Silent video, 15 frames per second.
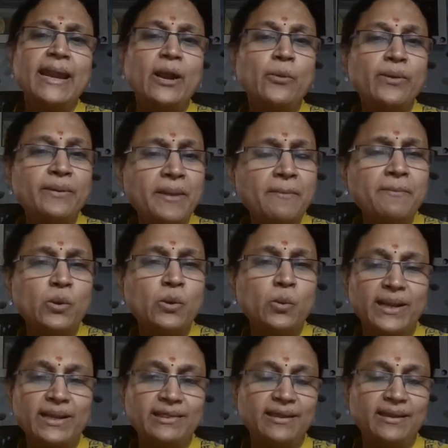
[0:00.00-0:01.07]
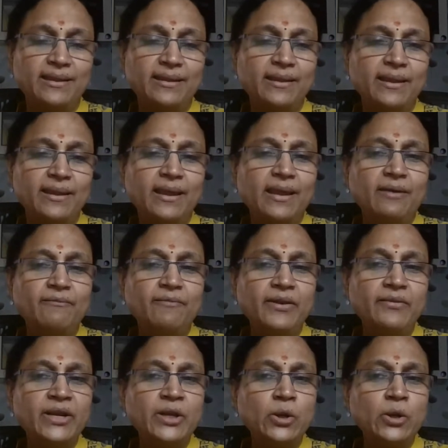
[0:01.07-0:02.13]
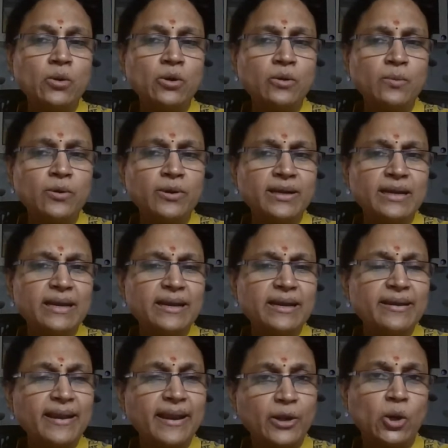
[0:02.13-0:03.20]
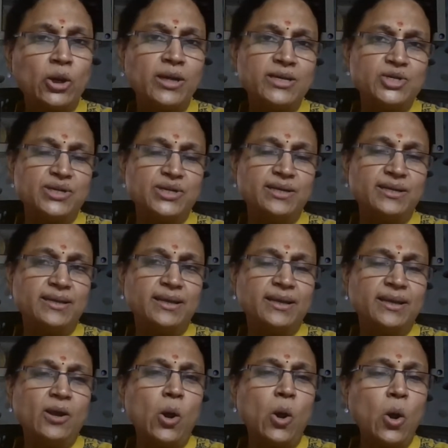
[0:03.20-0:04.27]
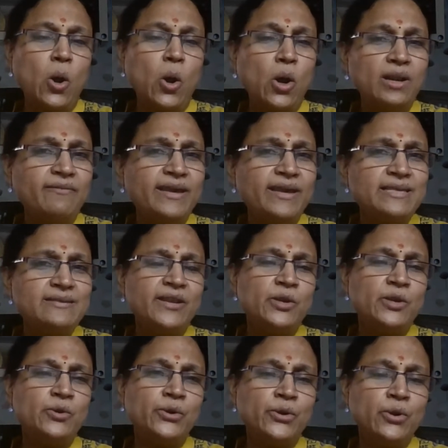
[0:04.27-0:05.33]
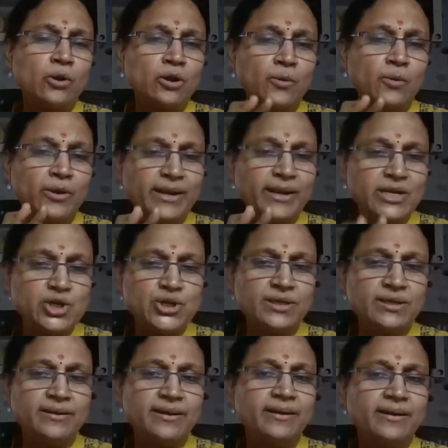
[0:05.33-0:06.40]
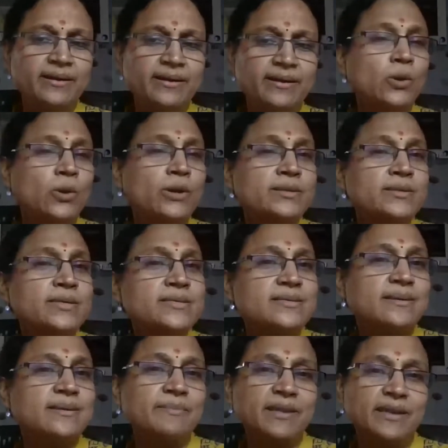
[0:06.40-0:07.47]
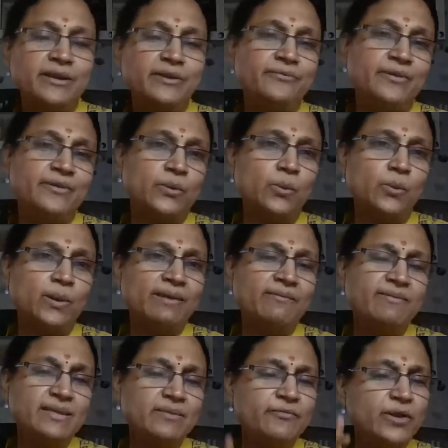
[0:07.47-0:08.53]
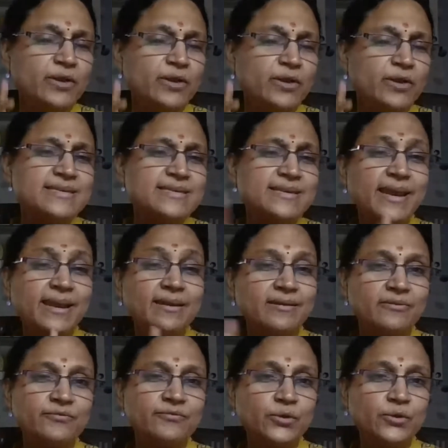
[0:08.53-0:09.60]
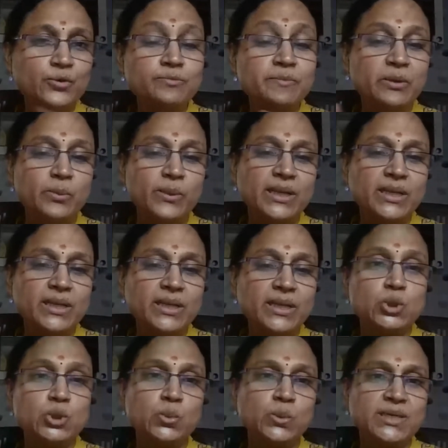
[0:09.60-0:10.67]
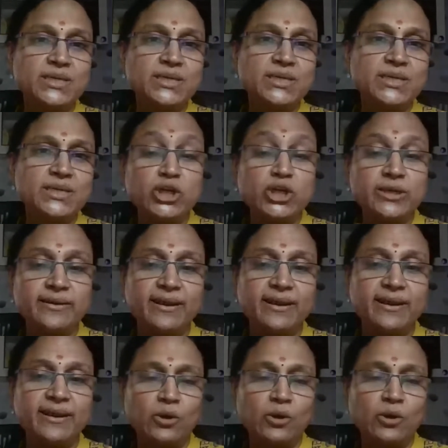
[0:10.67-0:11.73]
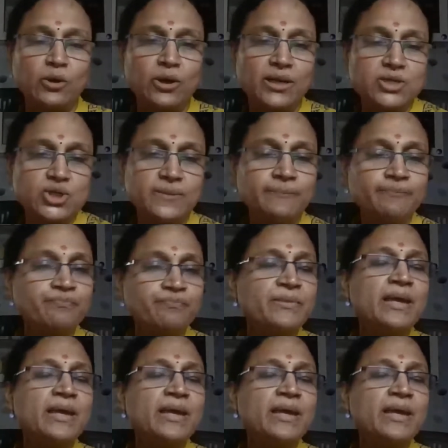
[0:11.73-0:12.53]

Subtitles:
Now remember one thing, when we talk about technology, always when you talk about engineering, technology is something different. Why we always get confused between these two words, engineering and technology.